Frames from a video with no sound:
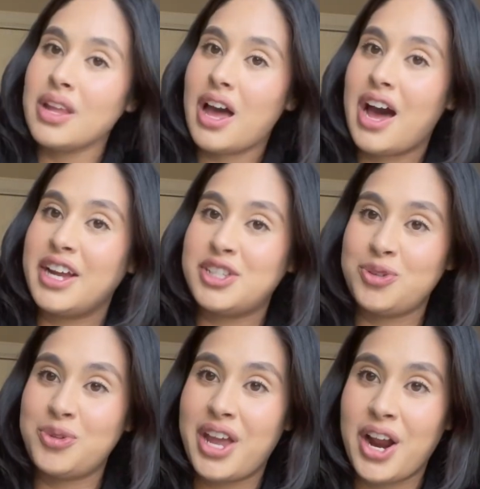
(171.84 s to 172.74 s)
I
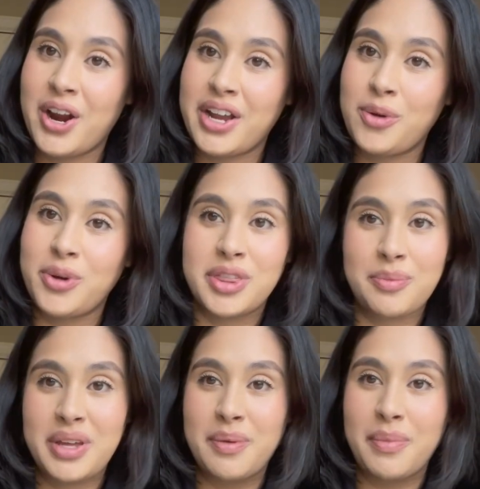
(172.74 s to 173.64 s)
do carry with
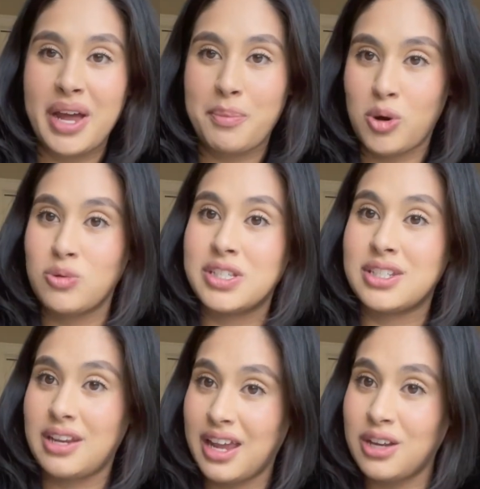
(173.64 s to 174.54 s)
me my
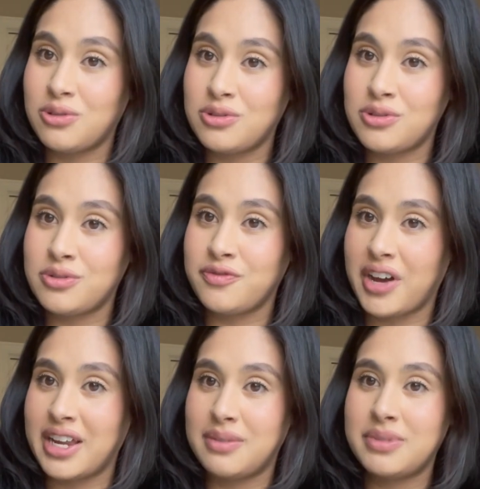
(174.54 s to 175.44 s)
postnatal
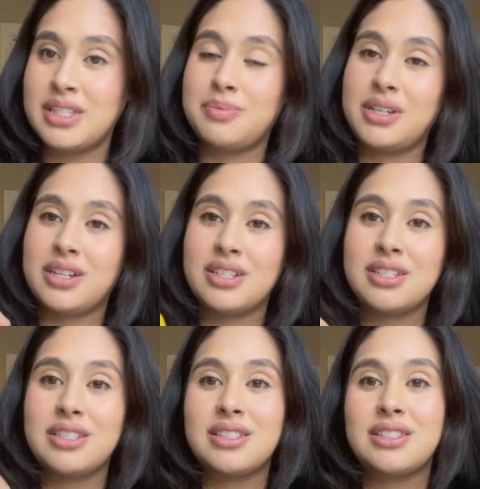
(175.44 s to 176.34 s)
vitamins,
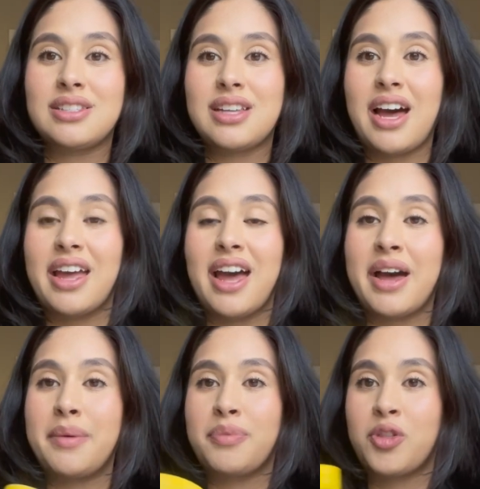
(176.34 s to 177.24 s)
because I
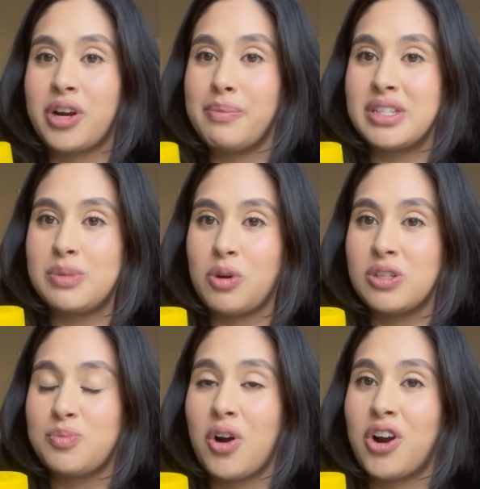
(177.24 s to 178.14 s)
am 3 months
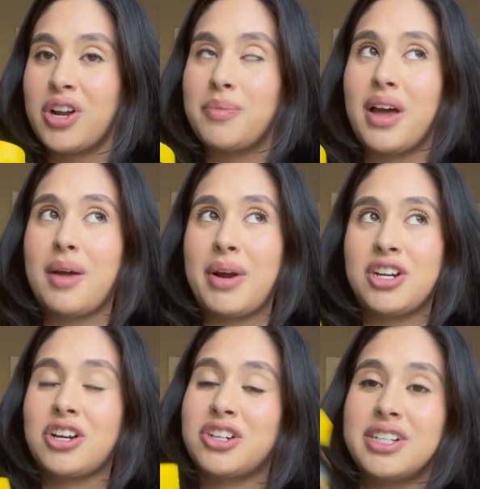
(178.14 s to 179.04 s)
postpartum, and my
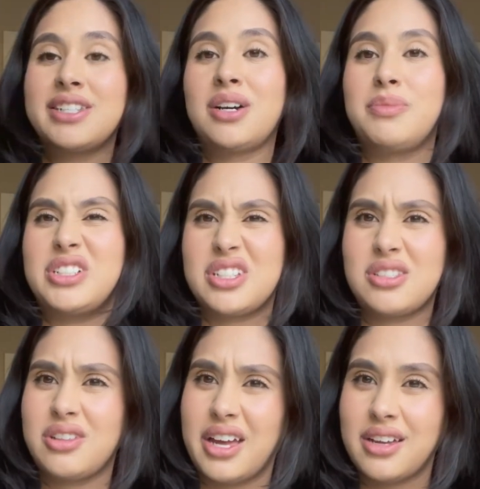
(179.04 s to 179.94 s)
doctor did tell me just to
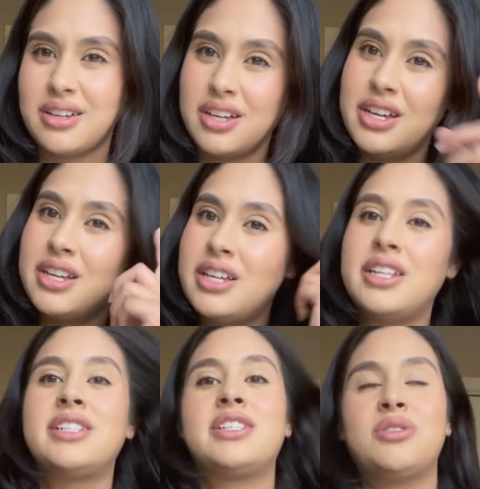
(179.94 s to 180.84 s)
like
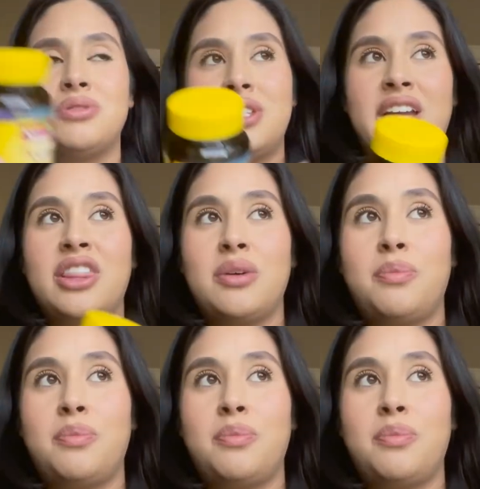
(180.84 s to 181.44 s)
still take the